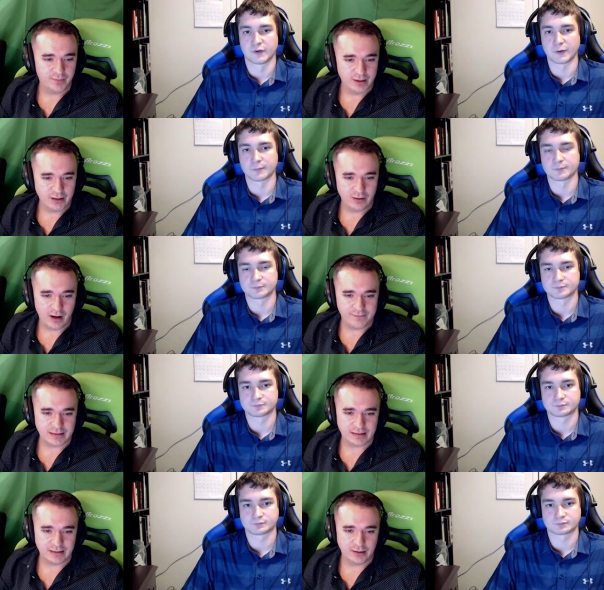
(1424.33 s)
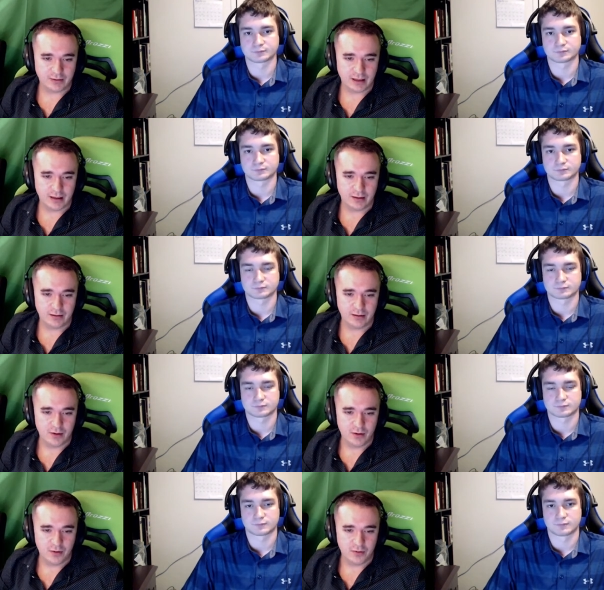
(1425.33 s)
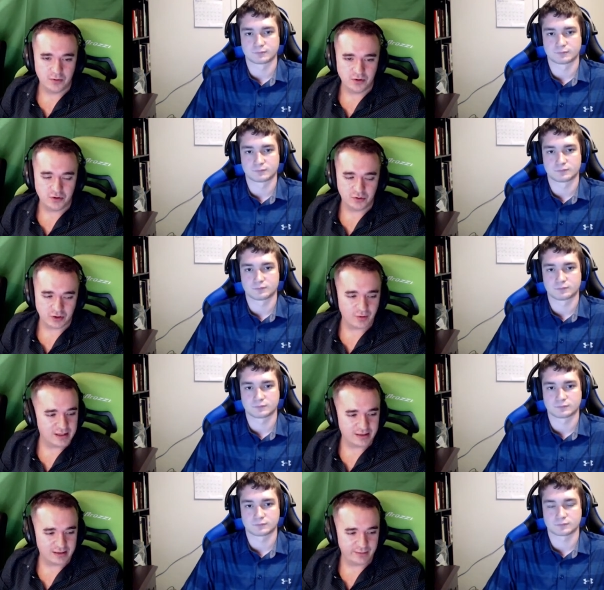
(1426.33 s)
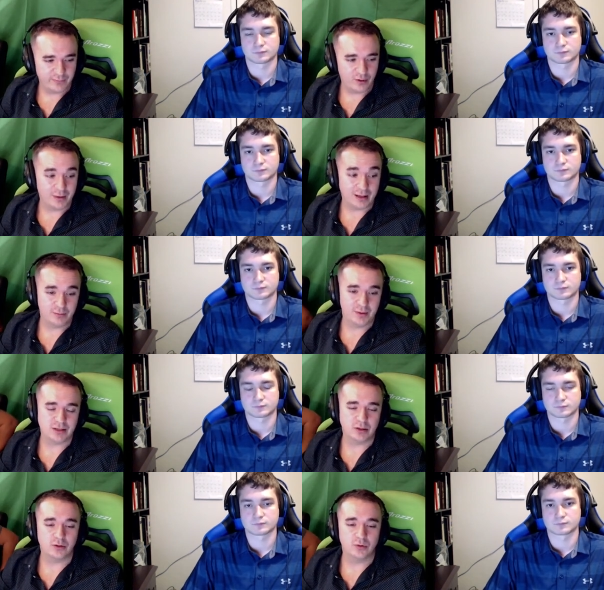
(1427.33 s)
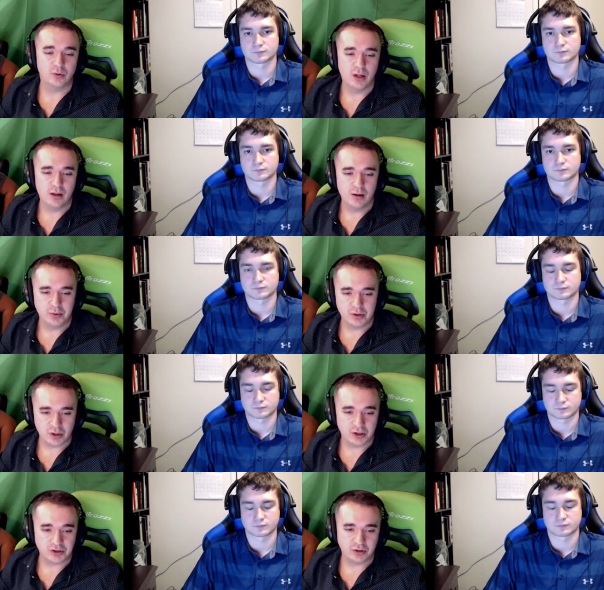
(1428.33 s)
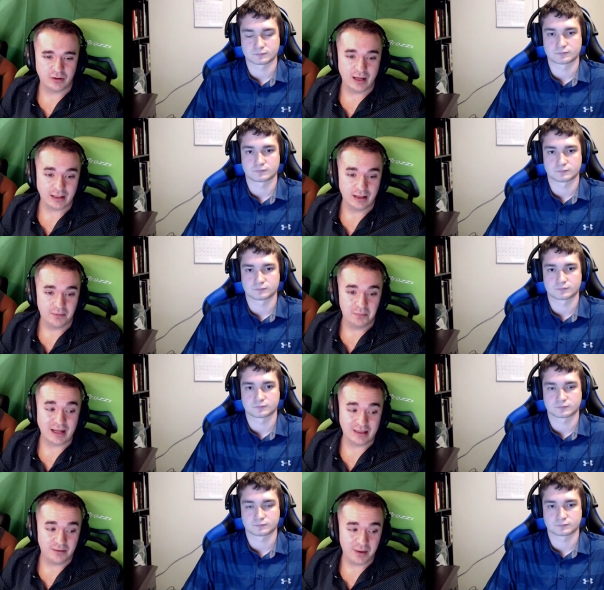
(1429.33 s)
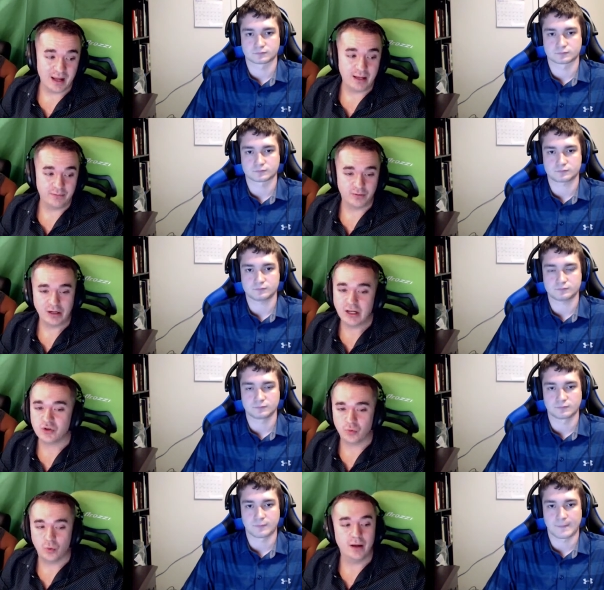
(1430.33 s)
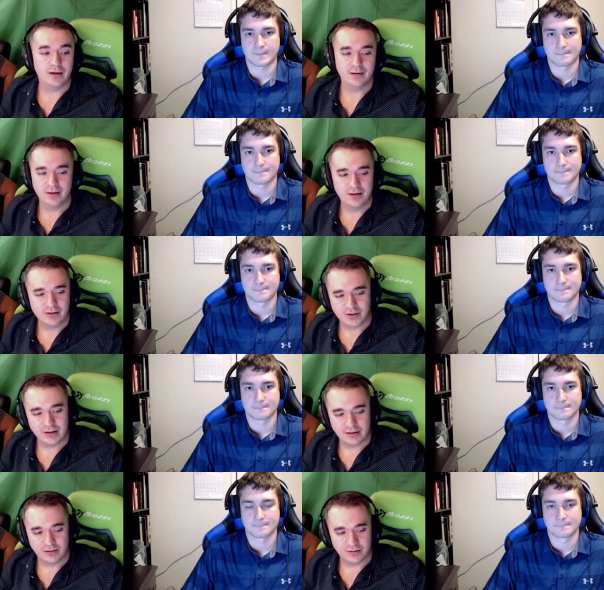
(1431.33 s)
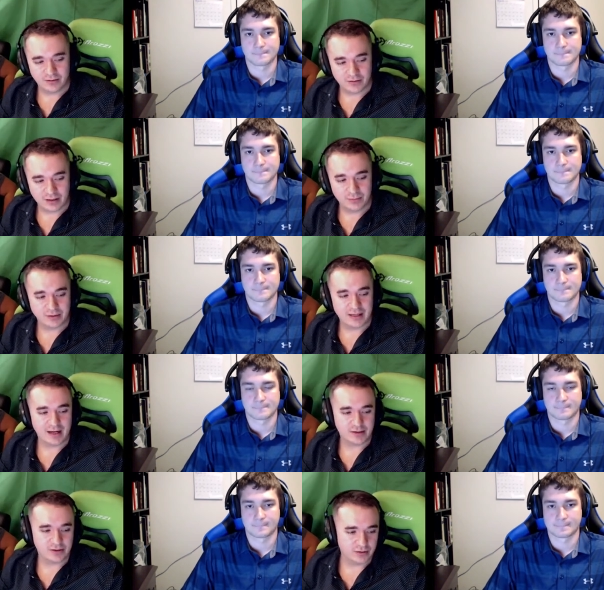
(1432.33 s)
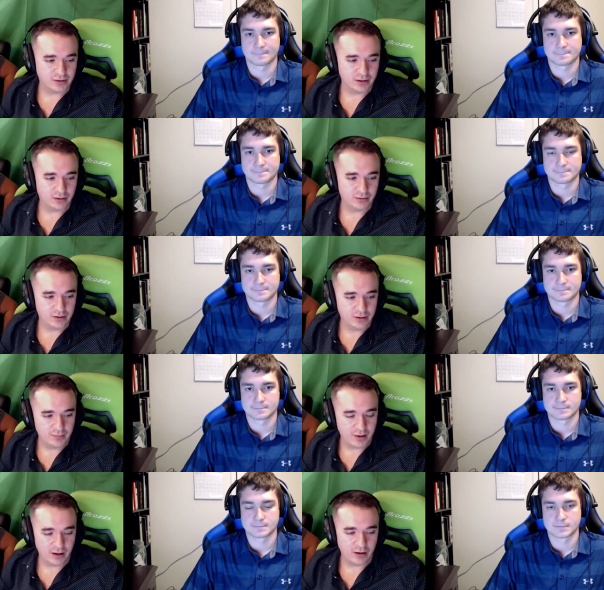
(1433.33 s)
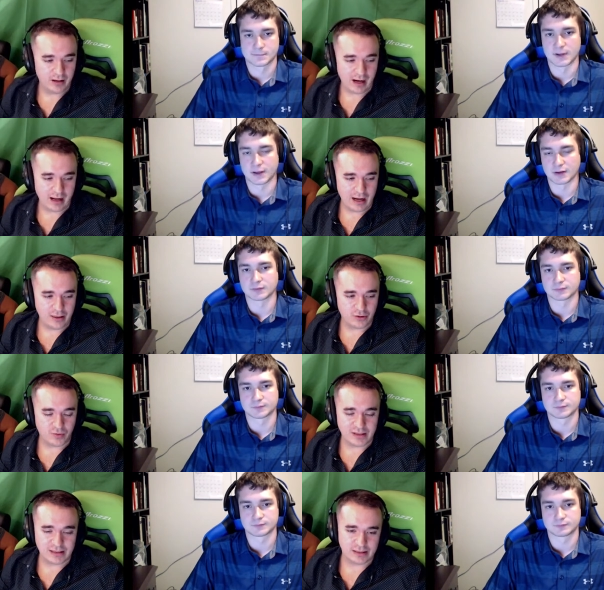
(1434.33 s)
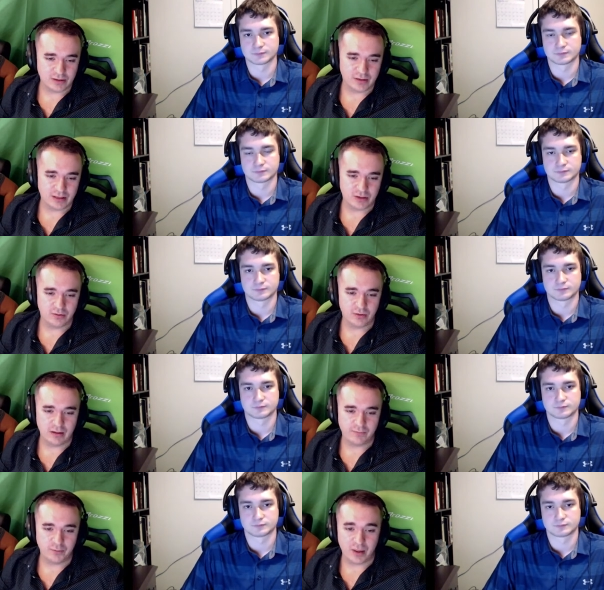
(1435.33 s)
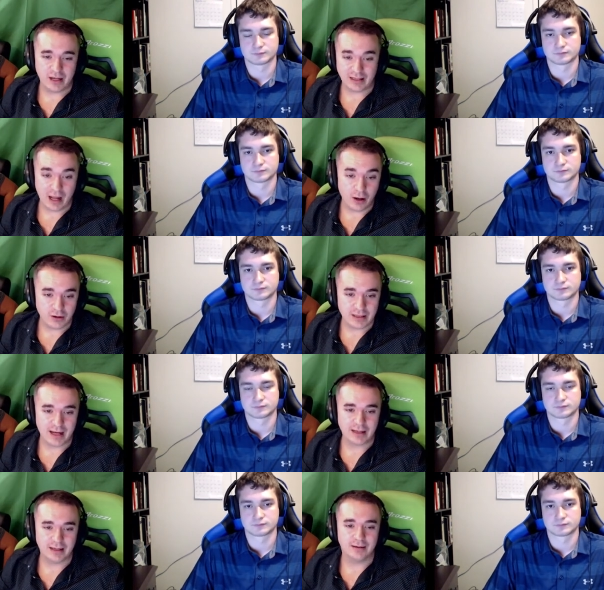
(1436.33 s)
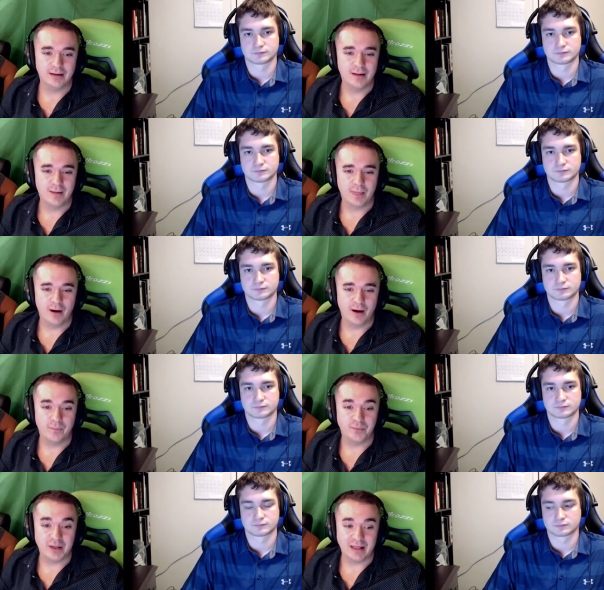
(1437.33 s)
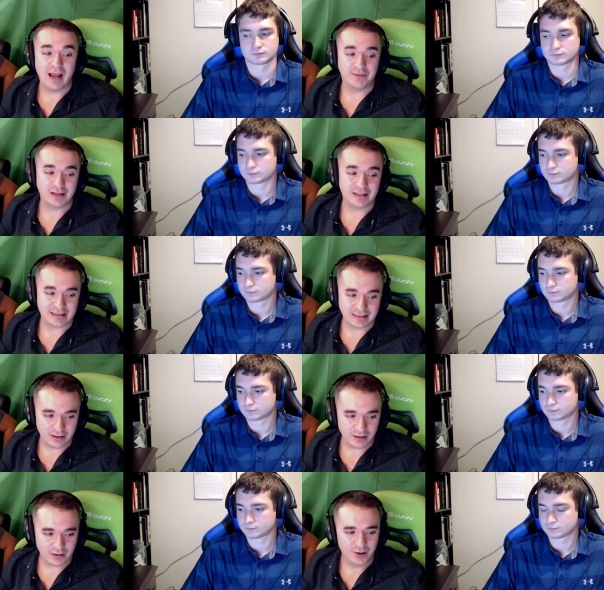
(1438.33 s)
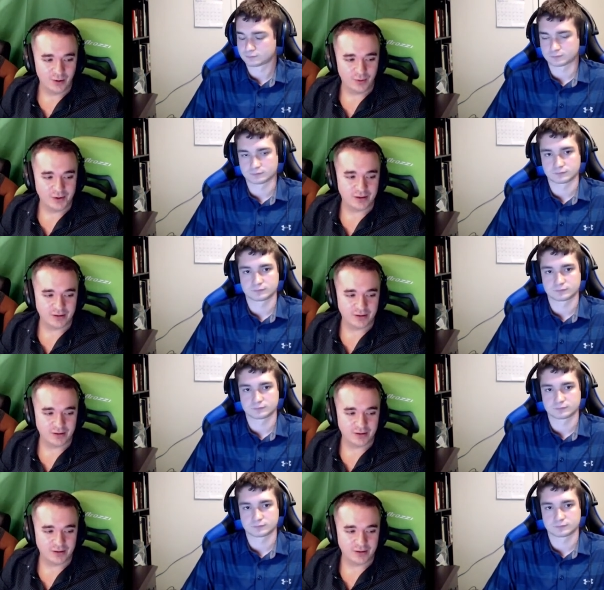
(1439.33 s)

Speaker 1: yeah. You know, obviously you can do it twice in the same form, making them pay two. But there's also like making them pay for each one, so that they're double attacks or you know better. And, yeah. and, there's reasons to do that too. If you plan on counterattacking, uh, that they have to consider whether or